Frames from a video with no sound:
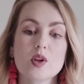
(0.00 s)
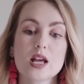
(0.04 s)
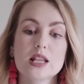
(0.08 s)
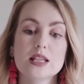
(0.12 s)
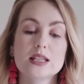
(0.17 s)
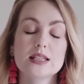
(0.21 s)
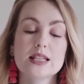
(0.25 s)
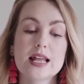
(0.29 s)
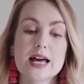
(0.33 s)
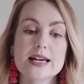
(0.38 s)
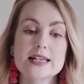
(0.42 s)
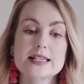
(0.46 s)

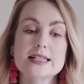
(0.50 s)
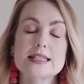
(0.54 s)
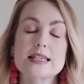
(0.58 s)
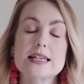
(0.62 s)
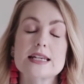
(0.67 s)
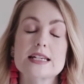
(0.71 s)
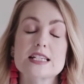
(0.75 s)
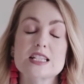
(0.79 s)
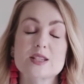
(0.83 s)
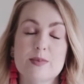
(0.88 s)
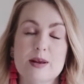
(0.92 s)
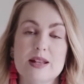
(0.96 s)
less
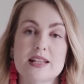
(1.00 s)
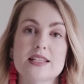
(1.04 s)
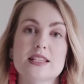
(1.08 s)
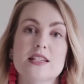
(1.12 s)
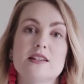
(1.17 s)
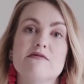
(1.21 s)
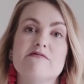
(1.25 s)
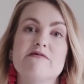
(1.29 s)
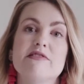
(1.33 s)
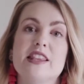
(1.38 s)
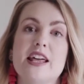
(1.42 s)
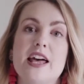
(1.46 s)

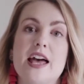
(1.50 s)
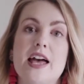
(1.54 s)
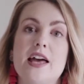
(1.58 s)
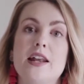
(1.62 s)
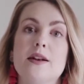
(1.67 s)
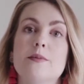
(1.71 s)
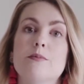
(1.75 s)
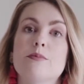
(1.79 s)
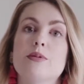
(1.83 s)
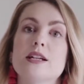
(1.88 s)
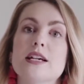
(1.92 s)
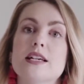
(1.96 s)
expensive than
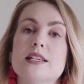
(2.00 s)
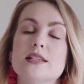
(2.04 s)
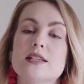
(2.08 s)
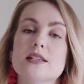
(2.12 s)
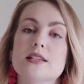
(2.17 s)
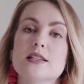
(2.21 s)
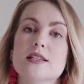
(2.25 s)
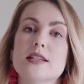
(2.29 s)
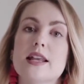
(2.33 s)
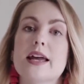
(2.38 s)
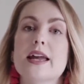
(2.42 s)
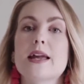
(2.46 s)

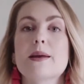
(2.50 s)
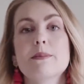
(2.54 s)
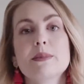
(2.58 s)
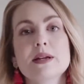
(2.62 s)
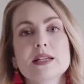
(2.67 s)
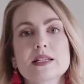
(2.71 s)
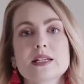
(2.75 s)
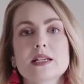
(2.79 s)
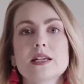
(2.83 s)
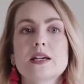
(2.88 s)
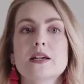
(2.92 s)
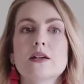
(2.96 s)
places like
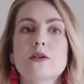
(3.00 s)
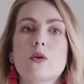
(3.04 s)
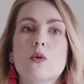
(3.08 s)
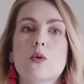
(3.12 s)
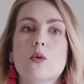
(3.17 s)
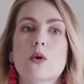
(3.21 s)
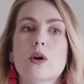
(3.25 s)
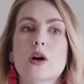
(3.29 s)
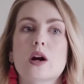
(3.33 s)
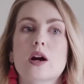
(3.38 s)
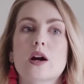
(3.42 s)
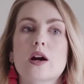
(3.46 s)
Minted
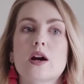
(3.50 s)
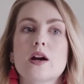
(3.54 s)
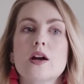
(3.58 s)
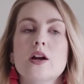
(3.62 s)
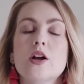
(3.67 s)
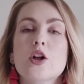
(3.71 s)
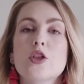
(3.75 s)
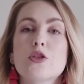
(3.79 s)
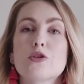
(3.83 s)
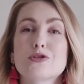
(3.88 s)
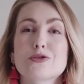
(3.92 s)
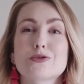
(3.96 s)
or
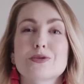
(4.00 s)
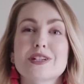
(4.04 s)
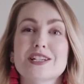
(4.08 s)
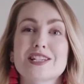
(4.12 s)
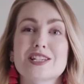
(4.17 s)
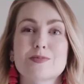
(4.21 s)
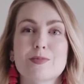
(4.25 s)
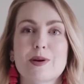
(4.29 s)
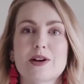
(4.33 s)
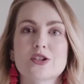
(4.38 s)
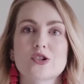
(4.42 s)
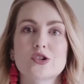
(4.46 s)
those really
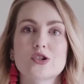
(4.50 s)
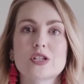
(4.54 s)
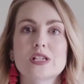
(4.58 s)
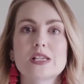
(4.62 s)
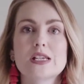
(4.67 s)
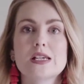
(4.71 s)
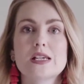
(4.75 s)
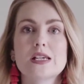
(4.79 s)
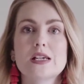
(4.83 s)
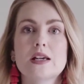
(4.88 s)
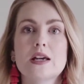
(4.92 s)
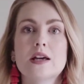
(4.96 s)

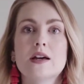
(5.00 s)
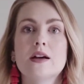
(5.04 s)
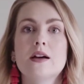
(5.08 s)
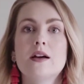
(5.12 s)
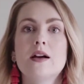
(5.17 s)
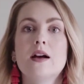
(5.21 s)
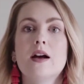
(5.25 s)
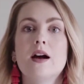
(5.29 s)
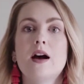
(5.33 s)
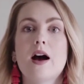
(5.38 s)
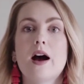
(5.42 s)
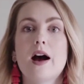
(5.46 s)
specialty
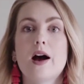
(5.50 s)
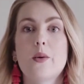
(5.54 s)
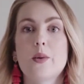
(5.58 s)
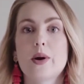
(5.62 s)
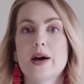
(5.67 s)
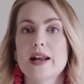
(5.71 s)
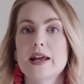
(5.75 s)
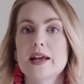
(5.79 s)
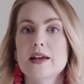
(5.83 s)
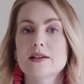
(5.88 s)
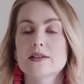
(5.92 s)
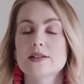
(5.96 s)

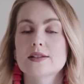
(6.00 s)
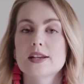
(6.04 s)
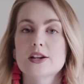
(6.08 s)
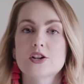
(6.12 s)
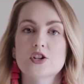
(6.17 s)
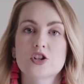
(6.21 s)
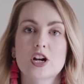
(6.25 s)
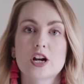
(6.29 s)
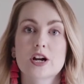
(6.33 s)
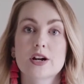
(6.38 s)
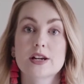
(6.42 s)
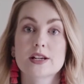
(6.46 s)
wedding
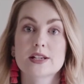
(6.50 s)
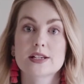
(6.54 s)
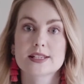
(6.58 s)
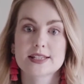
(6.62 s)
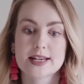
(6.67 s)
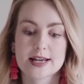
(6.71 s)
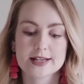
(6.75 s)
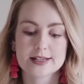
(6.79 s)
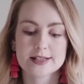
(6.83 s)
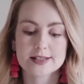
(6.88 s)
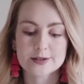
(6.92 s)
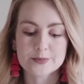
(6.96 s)
stationery
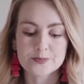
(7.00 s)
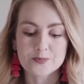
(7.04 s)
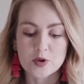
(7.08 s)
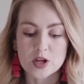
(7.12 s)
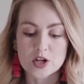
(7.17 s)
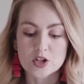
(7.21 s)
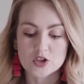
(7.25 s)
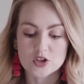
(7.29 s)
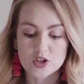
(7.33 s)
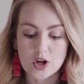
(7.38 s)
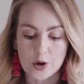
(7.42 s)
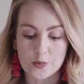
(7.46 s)
sites.
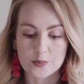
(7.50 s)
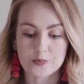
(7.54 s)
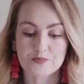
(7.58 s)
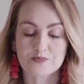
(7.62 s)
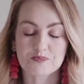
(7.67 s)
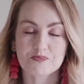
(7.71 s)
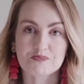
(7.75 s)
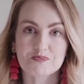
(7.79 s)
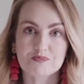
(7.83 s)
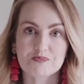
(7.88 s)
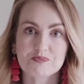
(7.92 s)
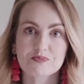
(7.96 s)
So
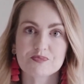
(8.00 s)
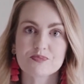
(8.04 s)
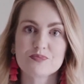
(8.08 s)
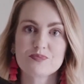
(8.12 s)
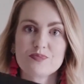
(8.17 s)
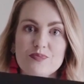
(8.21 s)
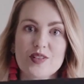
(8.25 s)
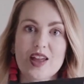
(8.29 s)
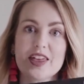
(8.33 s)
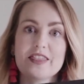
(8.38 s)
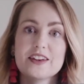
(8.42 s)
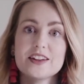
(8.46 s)

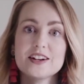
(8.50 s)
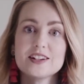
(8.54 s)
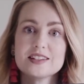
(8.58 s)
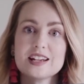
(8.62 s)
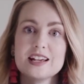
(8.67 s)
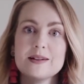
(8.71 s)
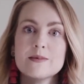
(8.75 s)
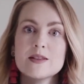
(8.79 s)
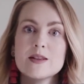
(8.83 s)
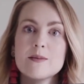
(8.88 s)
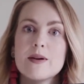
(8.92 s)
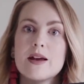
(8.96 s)
they just
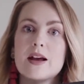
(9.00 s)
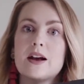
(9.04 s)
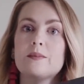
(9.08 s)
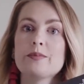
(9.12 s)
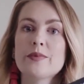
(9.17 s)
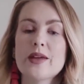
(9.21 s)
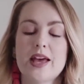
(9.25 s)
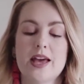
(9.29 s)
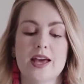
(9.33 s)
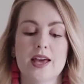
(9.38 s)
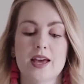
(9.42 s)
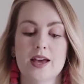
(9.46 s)
came in the mail,
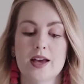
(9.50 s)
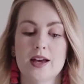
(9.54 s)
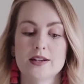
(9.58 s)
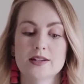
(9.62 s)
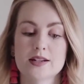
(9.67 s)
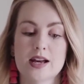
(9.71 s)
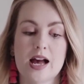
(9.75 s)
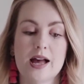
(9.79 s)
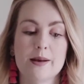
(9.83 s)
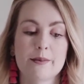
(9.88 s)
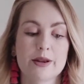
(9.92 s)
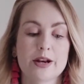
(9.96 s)
and
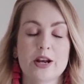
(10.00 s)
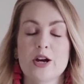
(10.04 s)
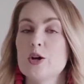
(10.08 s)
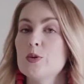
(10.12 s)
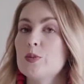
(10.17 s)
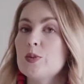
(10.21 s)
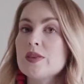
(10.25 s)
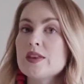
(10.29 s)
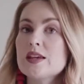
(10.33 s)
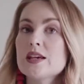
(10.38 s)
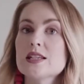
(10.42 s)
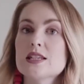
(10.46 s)
I'm gonna
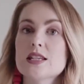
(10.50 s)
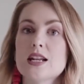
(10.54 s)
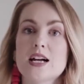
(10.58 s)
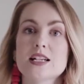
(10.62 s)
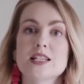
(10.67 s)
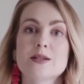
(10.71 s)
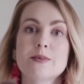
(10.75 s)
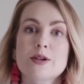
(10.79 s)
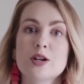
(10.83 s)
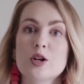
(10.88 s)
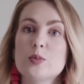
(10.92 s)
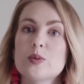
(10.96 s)
open this. It
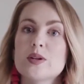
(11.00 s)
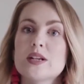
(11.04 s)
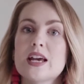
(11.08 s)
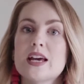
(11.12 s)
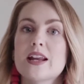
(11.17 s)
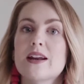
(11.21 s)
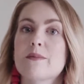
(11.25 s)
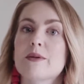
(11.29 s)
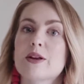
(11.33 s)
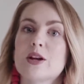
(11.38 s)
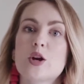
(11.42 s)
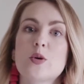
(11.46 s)
hasn't been opened yet.
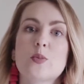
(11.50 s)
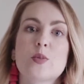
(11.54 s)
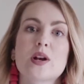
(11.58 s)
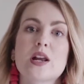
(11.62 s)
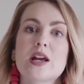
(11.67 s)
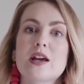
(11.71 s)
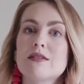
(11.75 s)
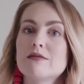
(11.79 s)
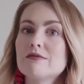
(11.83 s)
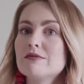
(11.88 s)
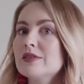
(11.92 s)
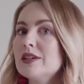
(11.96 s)
I'm gonna open
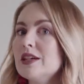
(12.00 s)
it